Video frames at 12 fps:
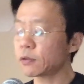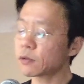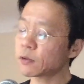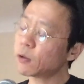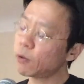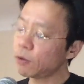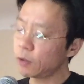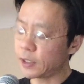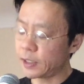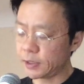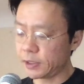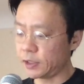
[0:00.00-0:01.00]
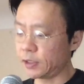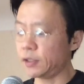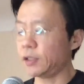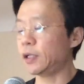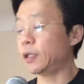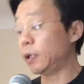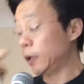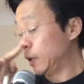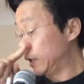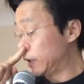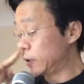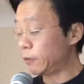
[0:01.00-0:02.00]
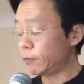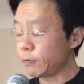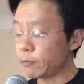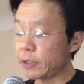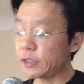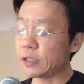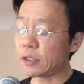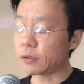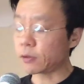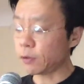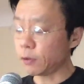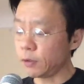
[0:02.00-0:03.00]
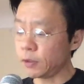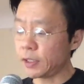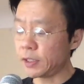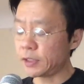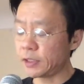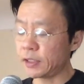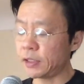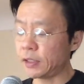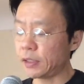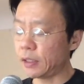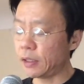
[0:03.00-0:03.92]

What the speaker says: colonizing and different ways that the colonizing